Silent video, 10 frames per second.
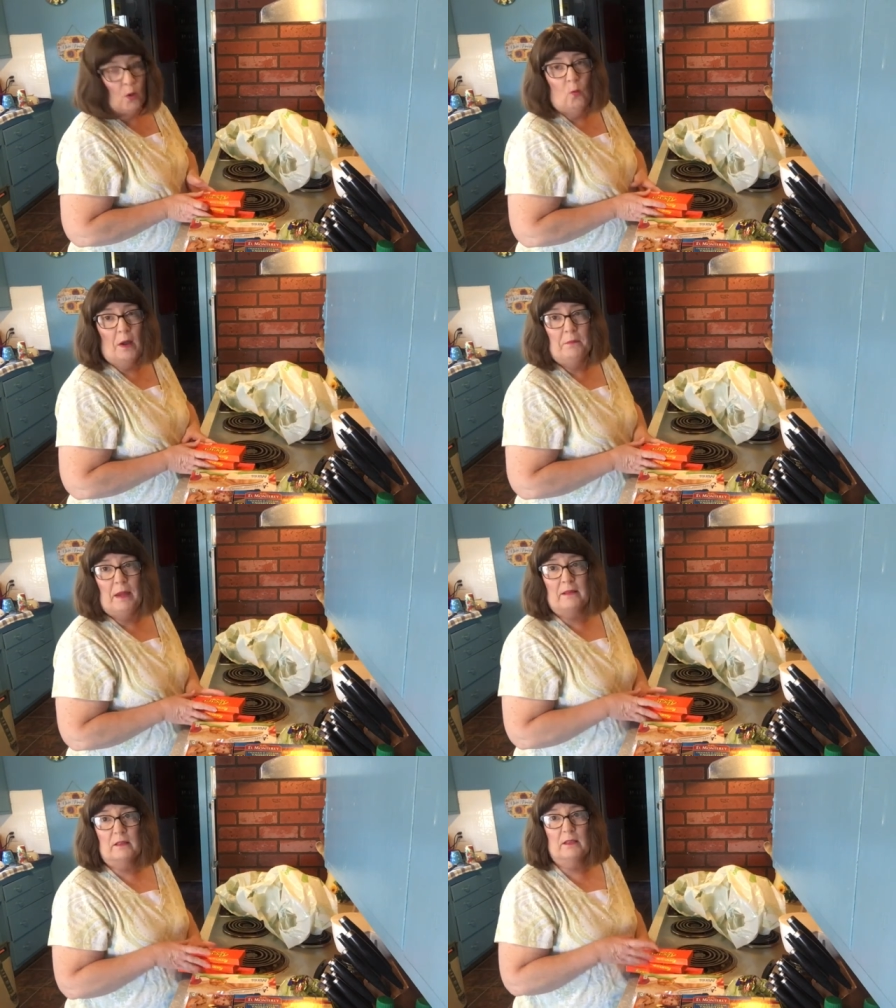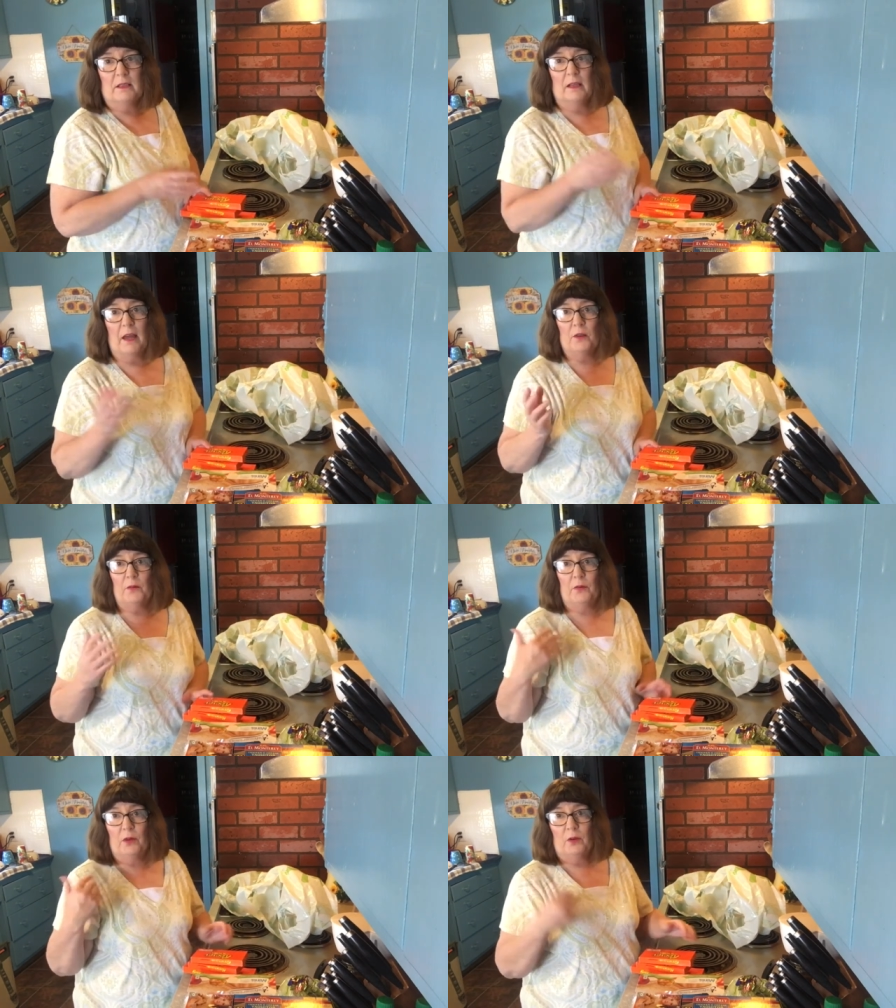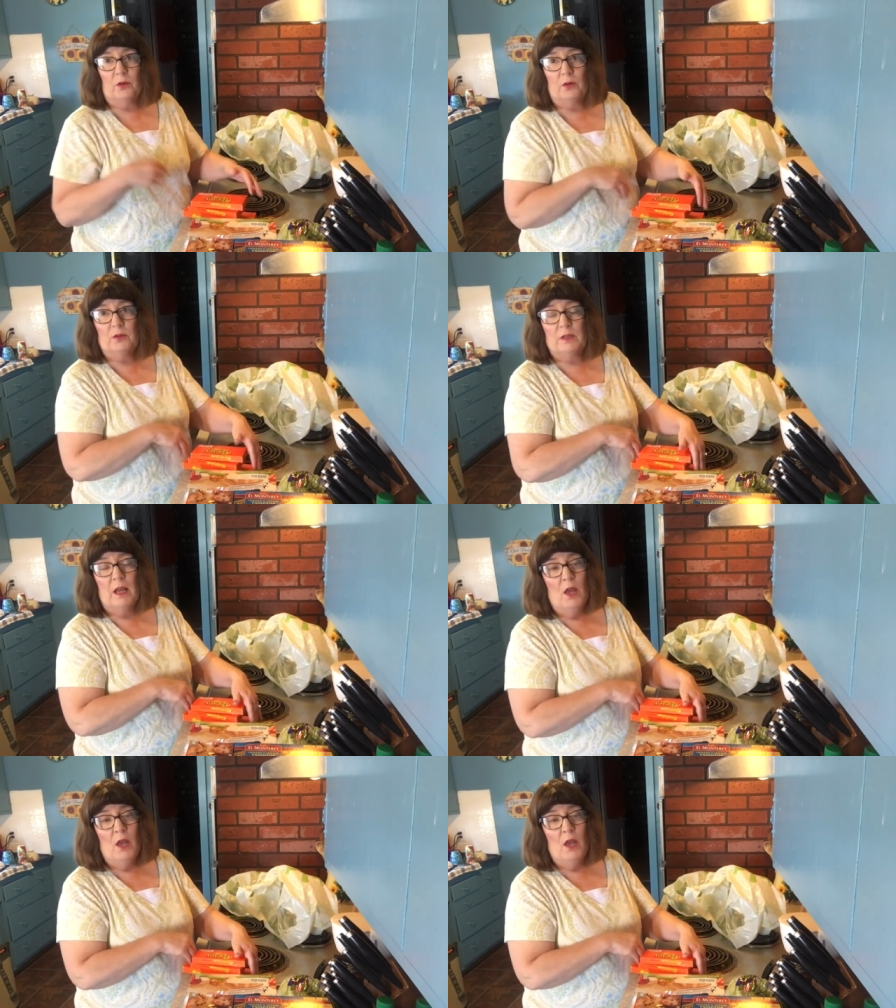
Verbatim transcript: wine baskets together for the girls.